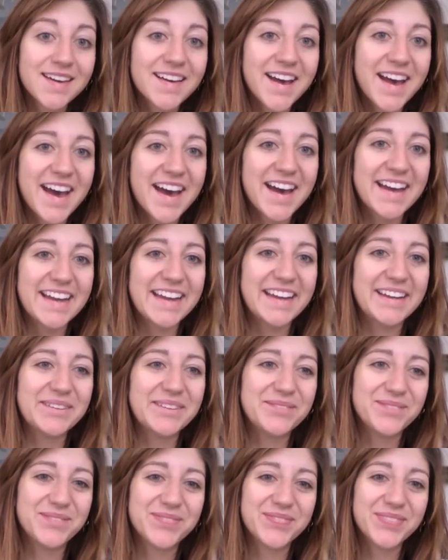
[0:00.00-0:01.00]
Hi!
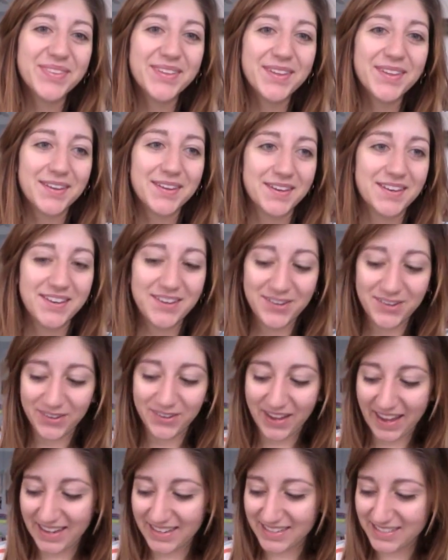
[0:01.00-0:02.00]

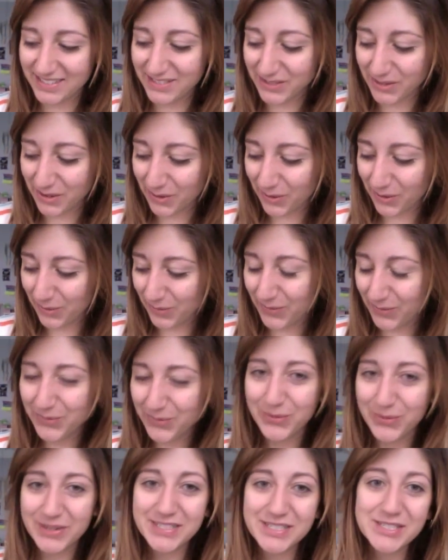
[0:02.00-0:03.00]
Okay, so
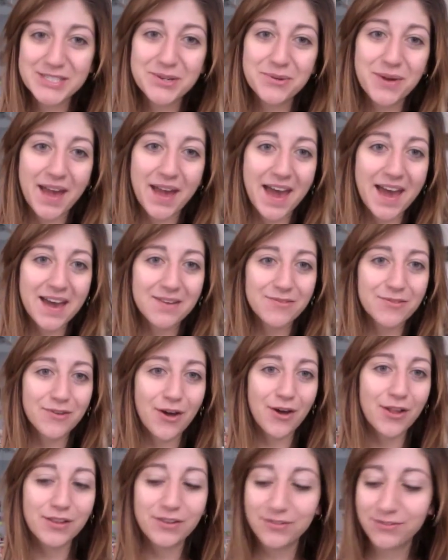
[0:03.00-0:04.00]
once you have
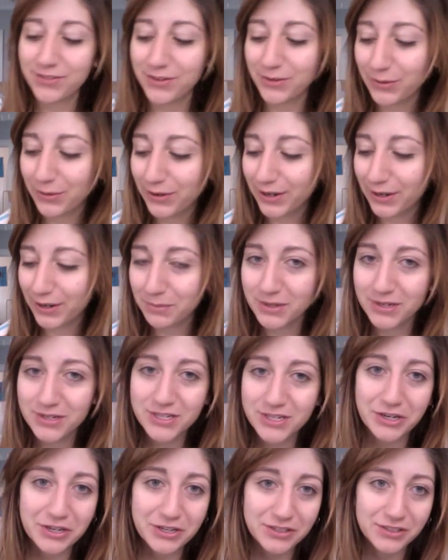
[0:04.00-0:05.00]
all of your
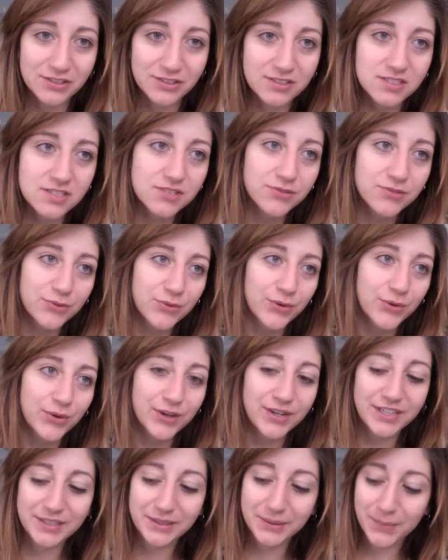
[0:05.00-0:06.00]
materials
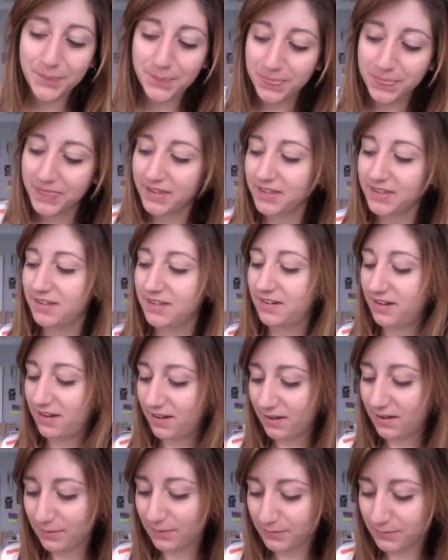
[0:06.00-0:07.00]
for
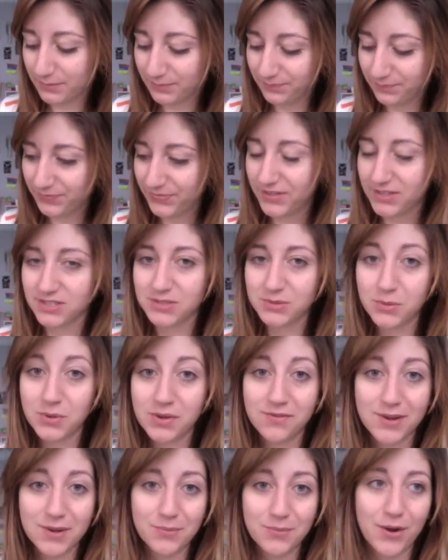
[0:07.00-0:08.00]
this
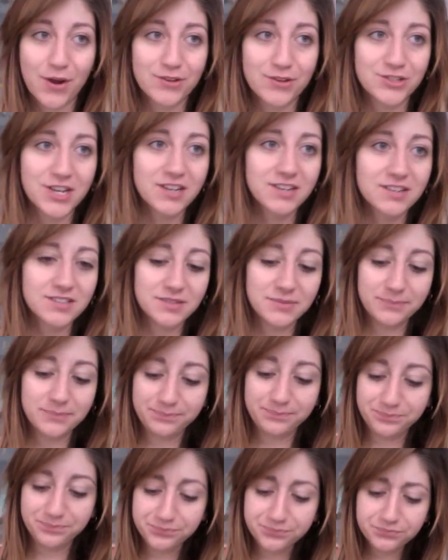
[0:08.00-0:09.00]
weaving project,
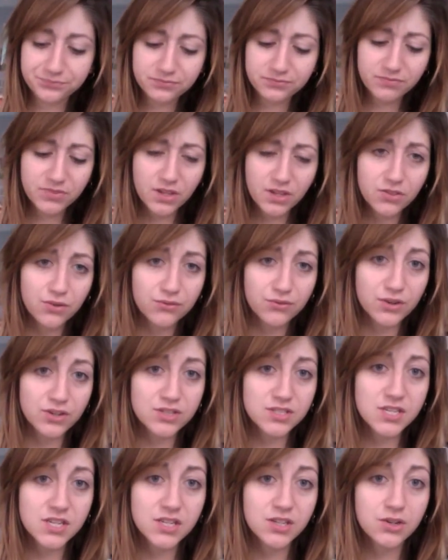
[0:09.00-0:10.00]
the
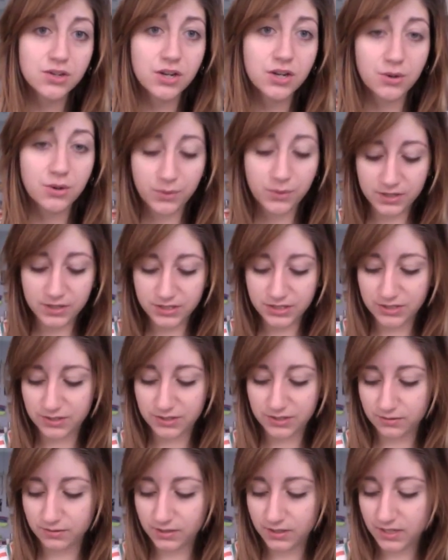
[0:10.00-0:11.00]
first thing you're going to want to
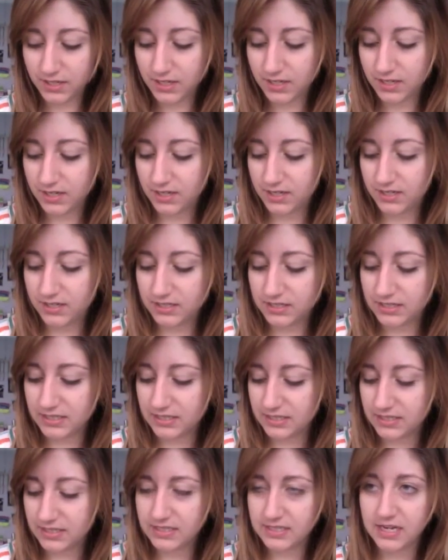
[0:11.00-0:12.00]
do
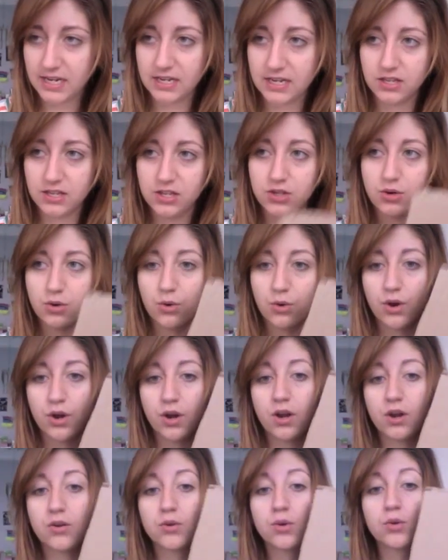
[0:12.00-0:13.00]
is take your